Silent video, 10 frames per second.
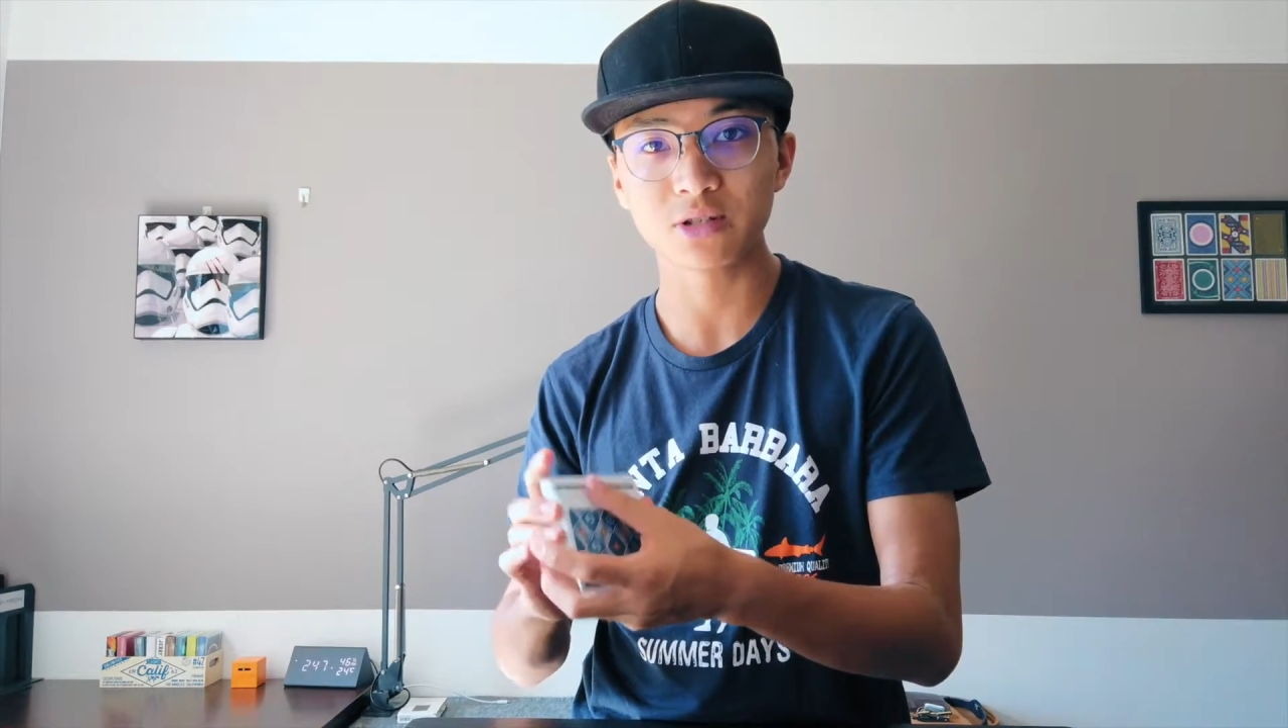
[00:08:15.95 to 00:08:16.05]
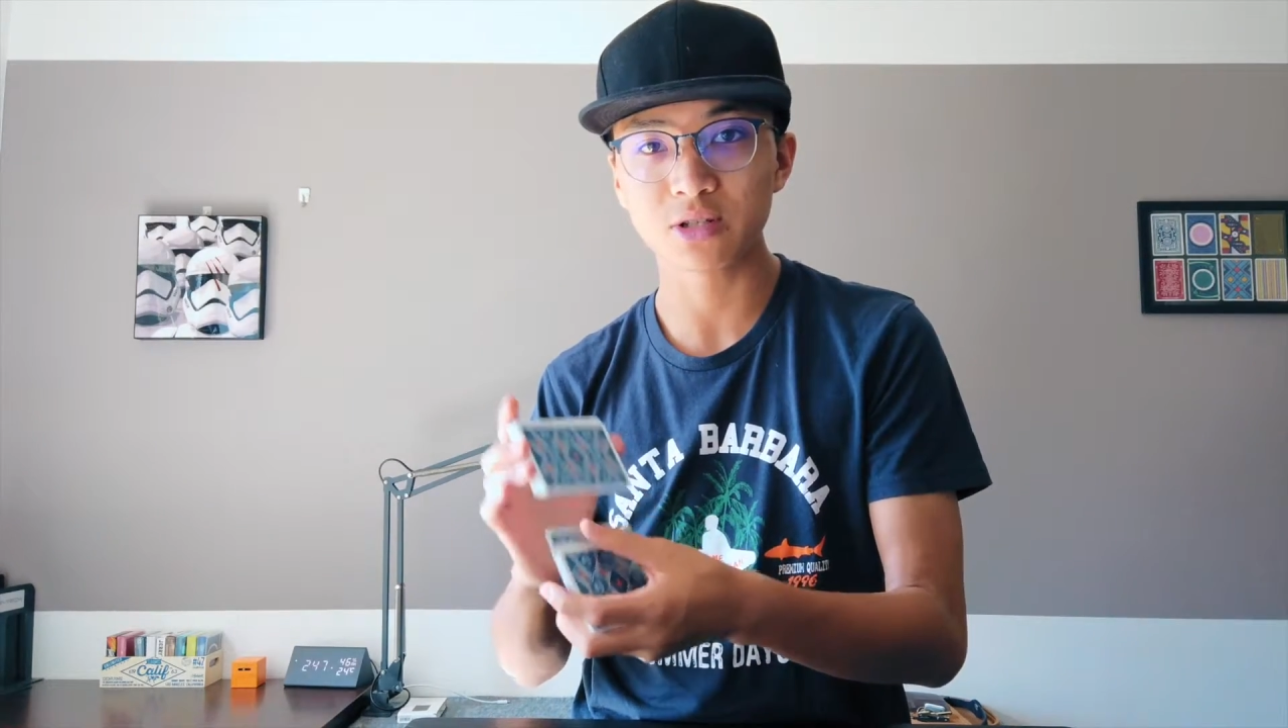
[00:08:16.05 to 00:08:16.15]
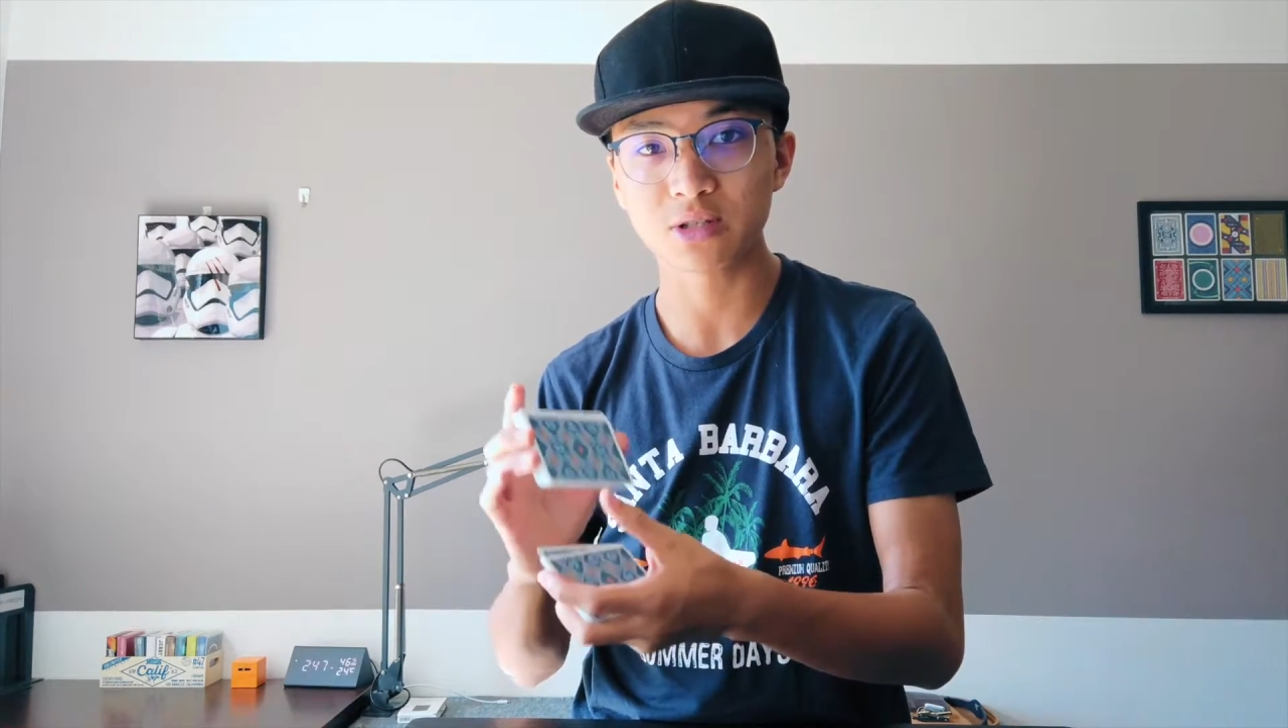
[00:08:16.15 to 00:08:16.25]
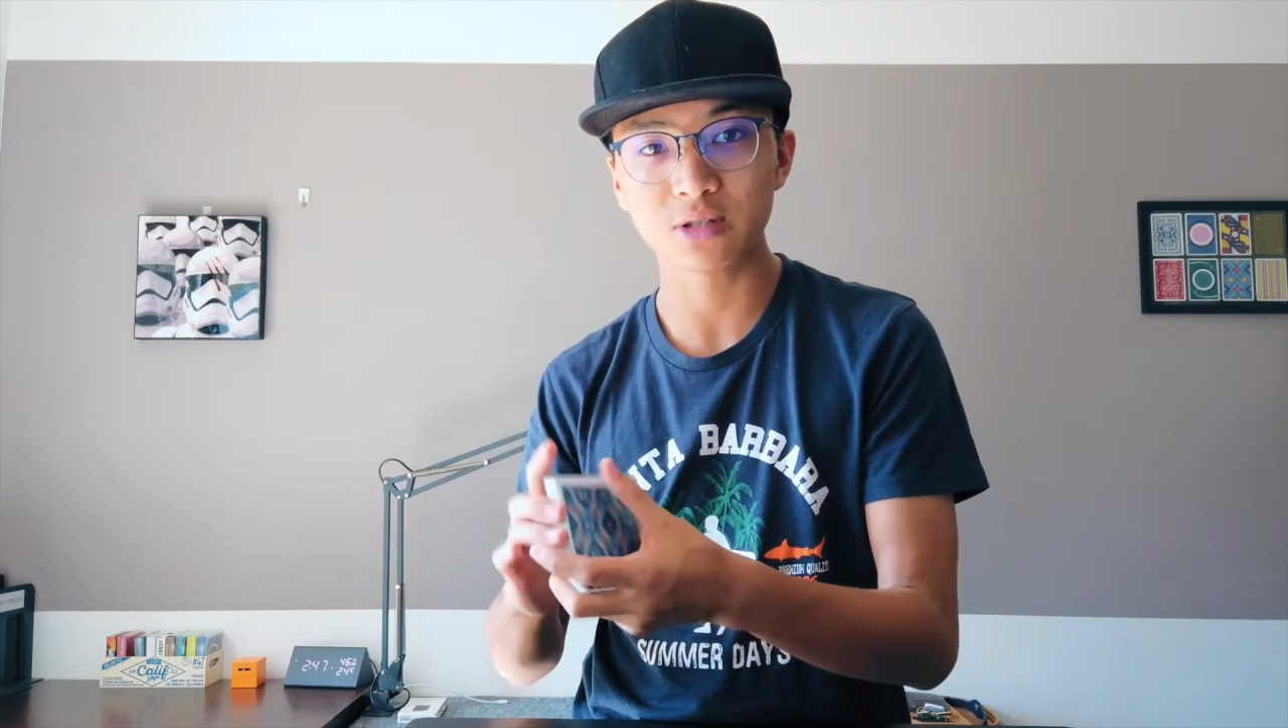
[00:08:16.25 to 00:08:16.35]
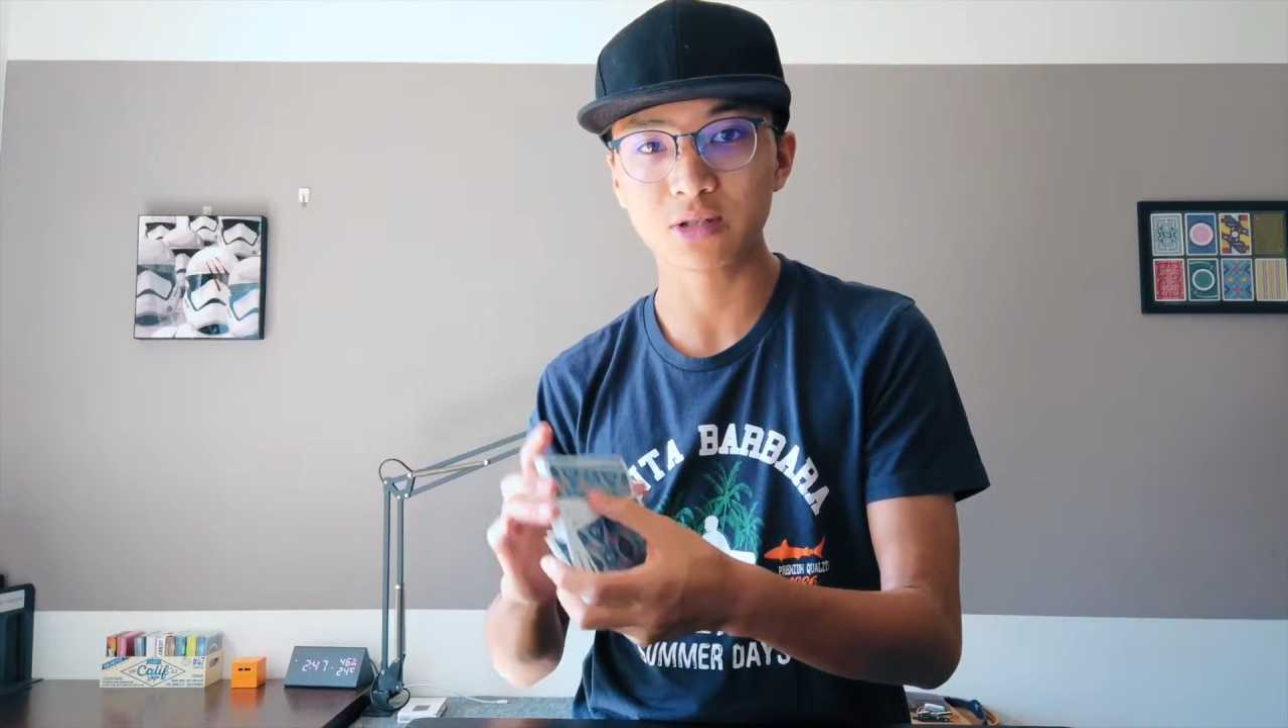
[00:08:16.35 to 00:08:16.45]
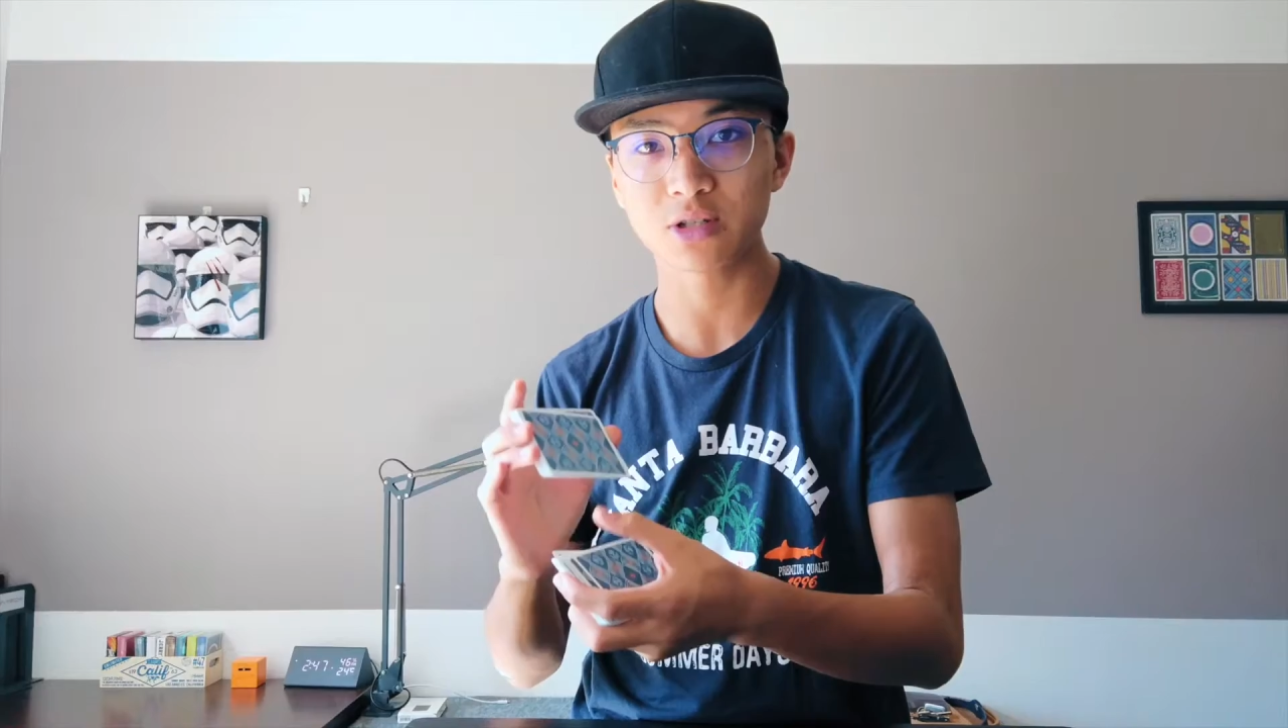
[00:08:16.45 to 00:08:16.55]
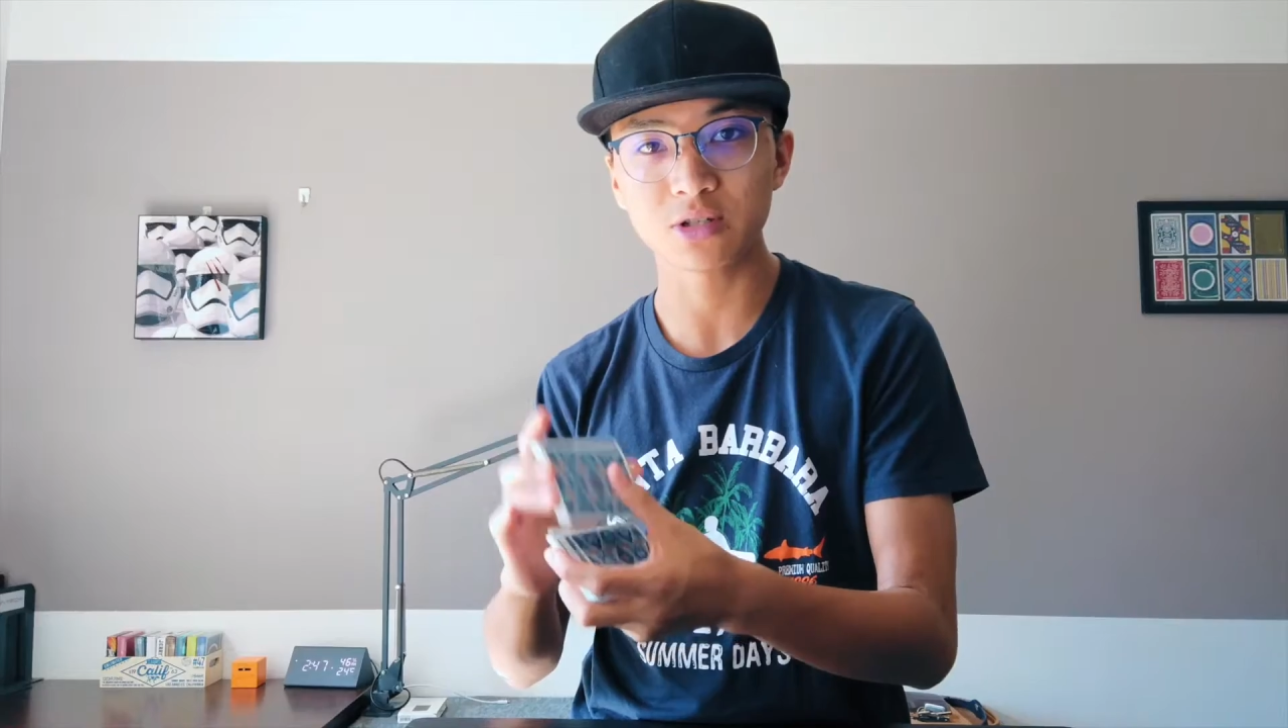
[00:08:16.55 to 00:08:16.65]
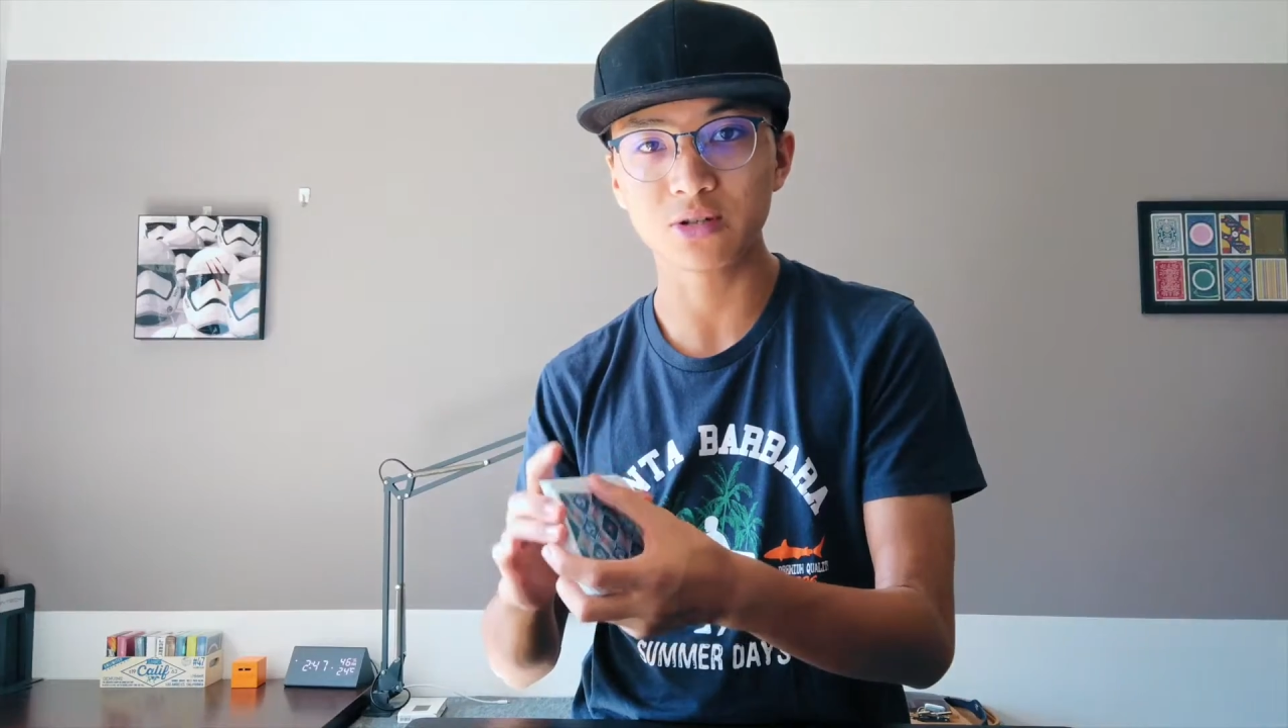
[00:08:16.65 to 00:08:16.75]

just